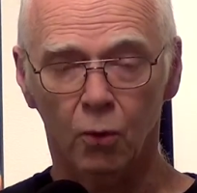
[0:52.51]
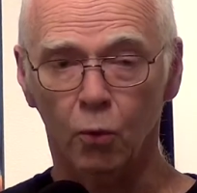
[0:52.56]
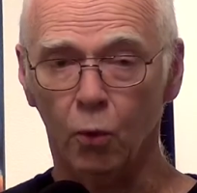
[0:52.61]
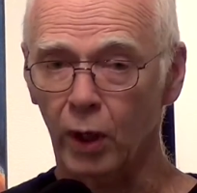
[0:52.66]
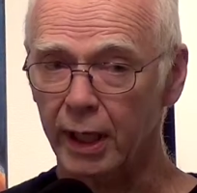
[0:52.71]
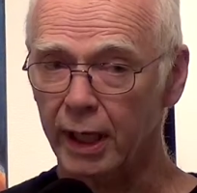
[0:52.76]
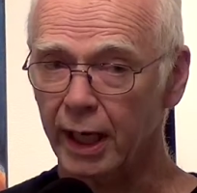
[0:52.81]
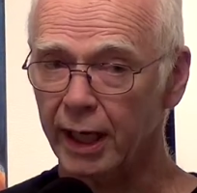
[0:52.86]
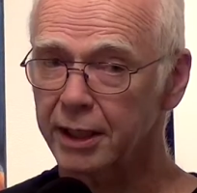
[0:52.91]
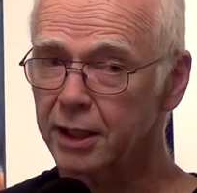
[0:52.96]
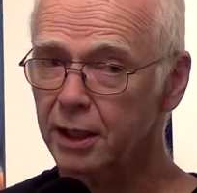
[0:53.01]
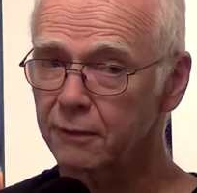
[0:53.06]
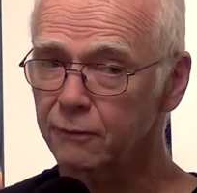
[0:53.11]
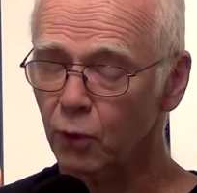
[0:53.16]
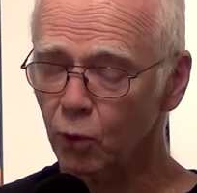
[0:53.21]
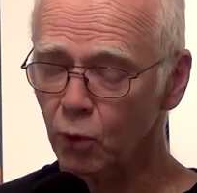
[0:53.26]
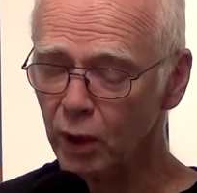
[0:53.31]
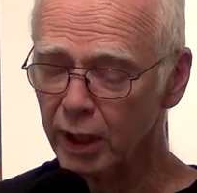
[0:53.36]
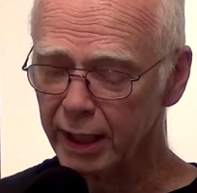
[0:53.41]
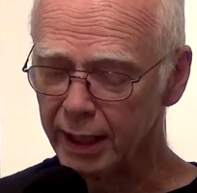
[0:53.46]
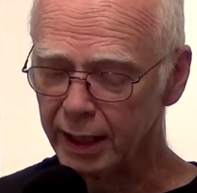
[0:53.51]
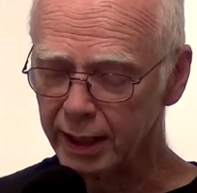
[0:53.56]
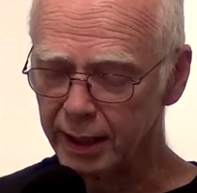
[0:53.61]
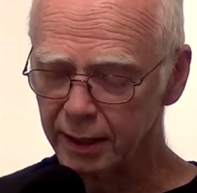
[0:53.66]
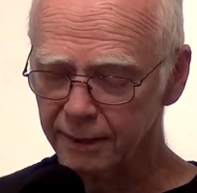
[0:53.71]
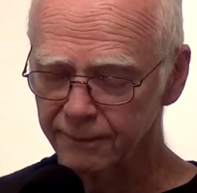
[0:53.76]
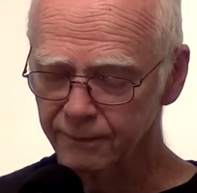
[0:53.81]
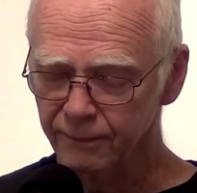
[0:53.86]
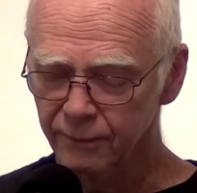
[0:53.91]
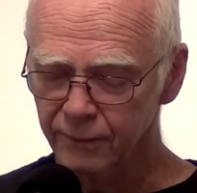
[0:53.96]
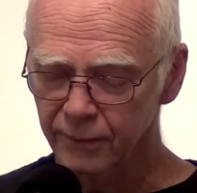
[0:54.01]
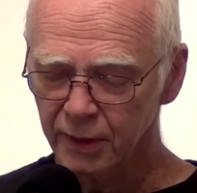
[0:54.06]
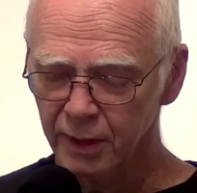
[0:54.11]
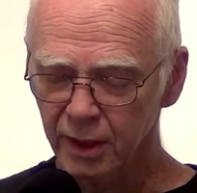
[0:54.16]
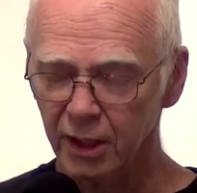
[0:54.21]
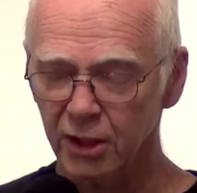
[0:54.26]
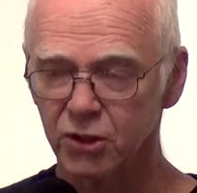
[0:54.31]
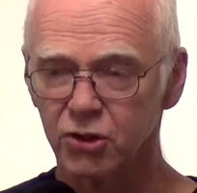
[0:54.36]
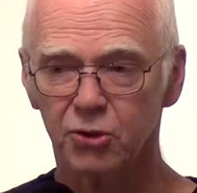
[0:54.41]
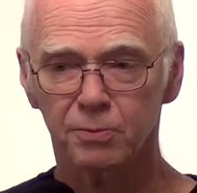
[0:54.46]
What I give away,
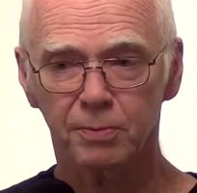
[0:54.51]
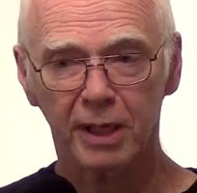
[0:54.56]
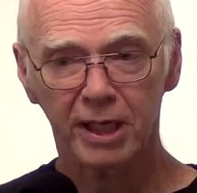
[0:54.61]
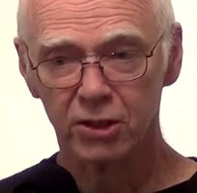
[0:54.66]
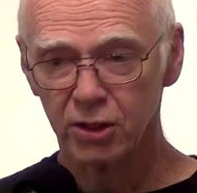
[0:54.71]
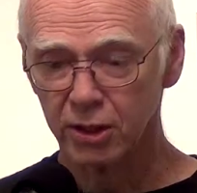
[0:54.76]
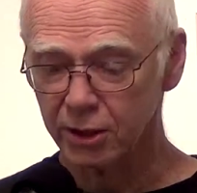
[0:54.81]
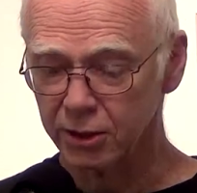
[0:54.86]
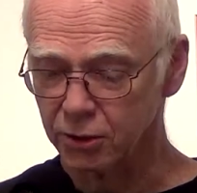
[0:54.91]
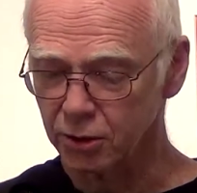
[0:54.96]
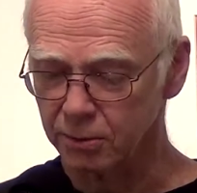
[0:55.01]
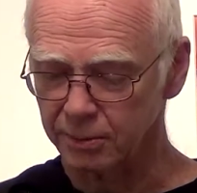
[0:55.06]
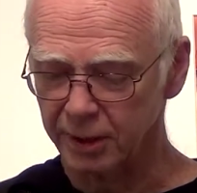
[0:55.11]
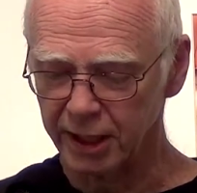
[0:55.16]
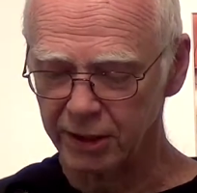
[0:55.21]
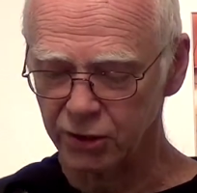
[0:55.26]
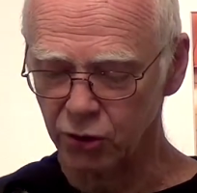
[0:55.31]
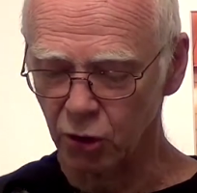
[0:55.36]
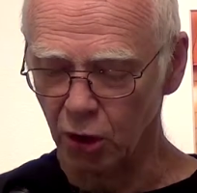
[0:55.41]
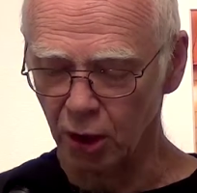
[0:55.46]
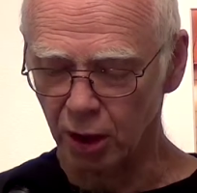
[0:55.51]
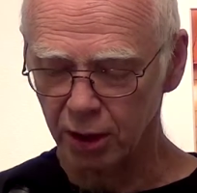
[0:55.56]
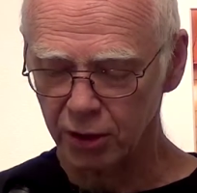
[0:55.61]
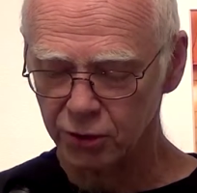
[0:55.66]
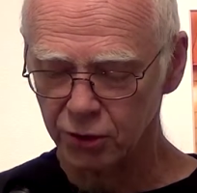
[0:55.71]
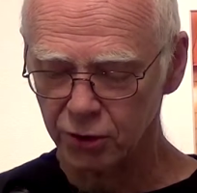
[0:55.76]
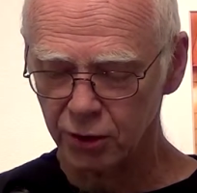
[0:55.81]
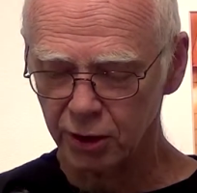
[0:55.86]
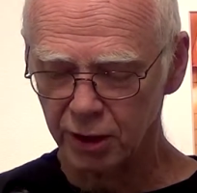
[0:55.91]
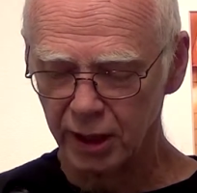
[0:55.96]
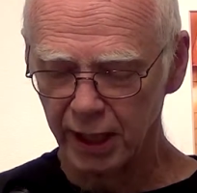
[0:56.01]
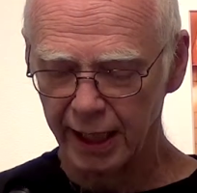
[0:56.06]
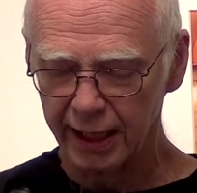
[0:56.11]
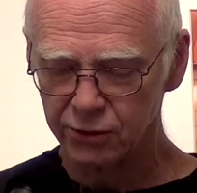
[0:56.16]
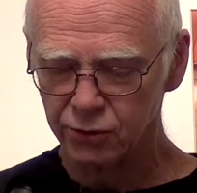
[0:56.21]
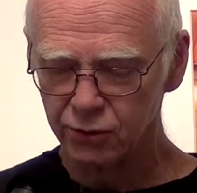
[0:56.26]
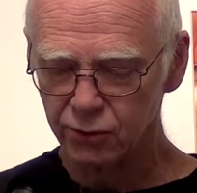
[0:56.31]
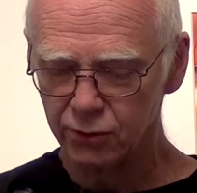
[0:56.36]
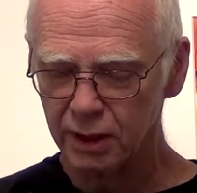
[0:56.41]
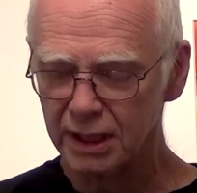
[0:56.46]
especially to my dog, should
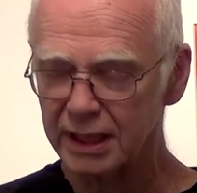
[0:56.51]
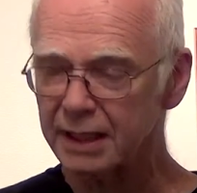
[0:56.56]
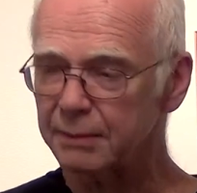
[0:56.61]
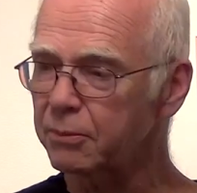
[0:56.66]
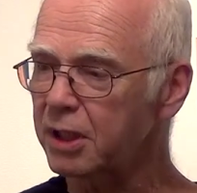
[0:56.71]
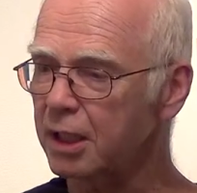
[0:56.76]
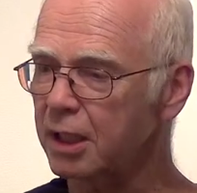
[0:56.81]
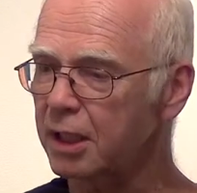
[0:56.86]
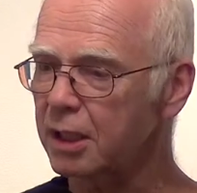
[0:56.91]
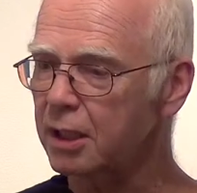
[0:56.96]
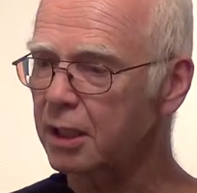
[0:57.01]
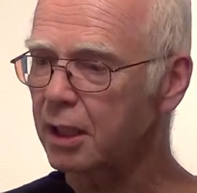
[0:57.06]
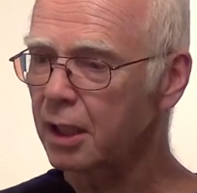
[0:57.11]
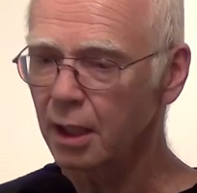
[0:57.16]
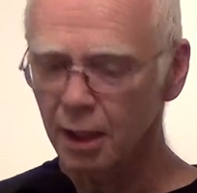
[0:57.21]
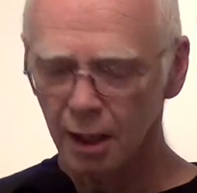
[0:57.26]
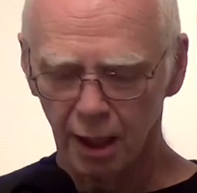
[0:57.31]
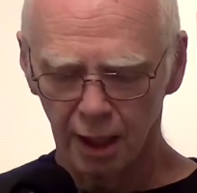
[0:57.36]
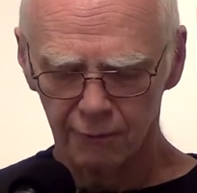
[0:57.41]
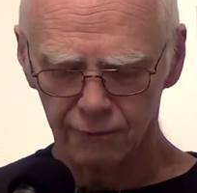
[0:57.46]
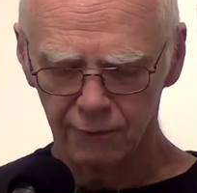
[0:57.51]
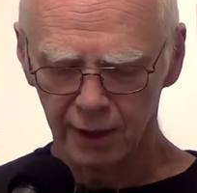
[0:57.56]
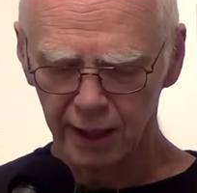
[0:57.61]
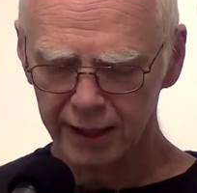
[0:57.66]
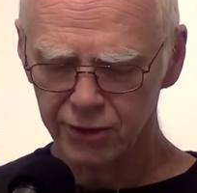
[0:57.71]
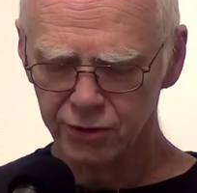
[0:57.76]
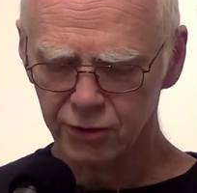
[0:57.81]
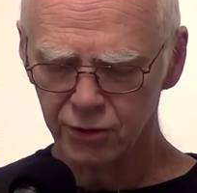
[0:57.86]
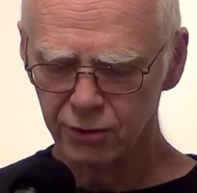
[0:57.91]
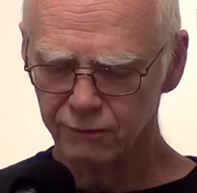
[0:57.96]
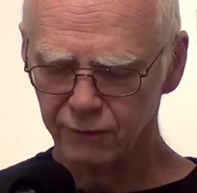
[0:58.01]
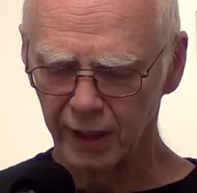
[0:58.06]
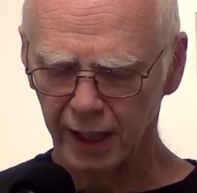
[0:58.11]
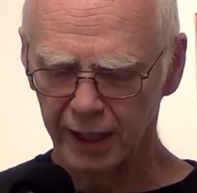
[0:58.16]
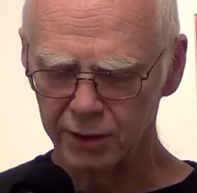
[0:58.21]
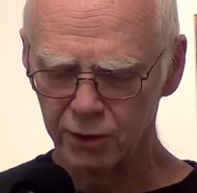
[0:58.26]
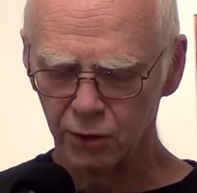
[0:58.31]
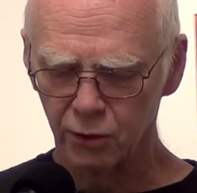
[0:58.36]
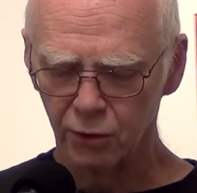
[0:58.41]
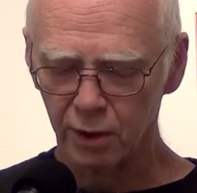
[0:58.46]
naturally be of lesser
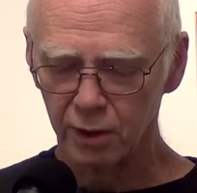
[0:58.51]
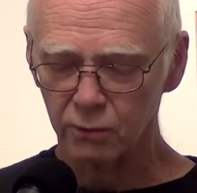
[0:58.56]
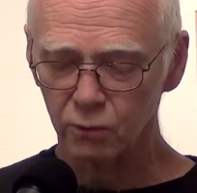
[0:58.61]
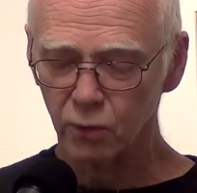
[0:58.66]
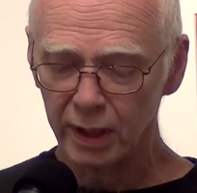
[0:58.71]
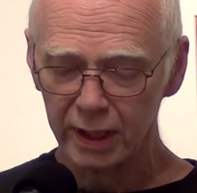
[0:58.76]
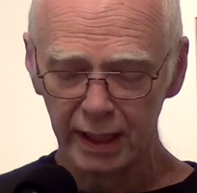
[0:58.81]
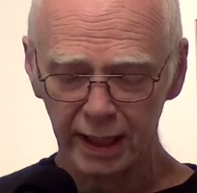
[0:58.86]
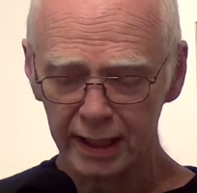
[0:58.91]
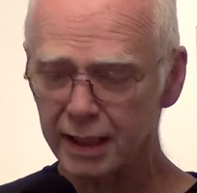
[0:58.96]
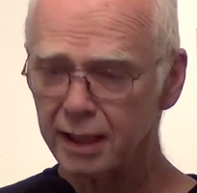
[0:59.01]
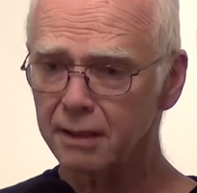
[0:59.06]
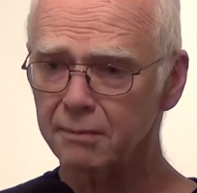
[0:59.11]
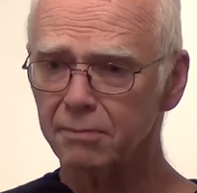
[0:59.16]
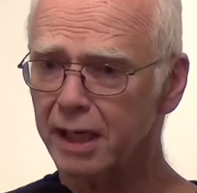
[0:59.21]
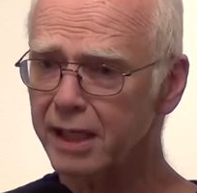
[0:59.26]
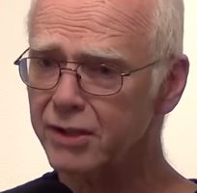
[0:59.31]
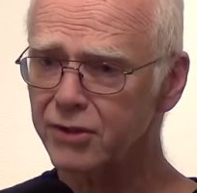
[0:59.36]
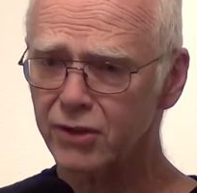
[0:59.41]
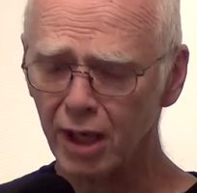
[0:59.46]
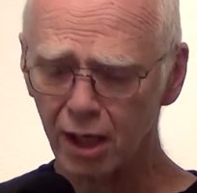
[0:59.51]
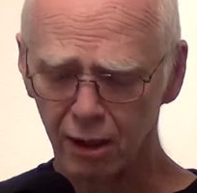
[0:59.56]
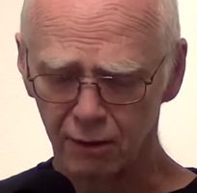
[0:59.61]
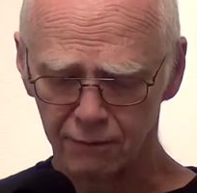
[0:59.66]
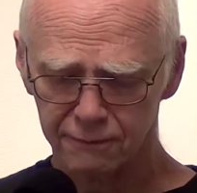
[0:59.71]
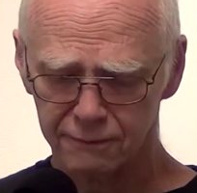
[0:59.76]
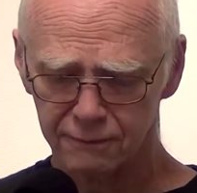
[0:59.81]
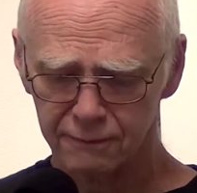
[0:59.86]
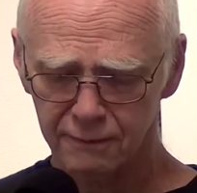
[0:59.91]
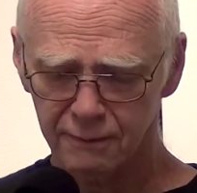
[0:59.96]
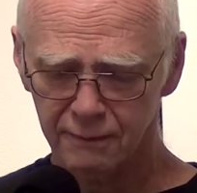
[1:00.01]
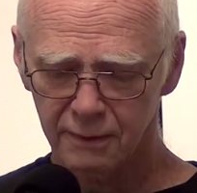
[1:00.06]
value than what I eat myself.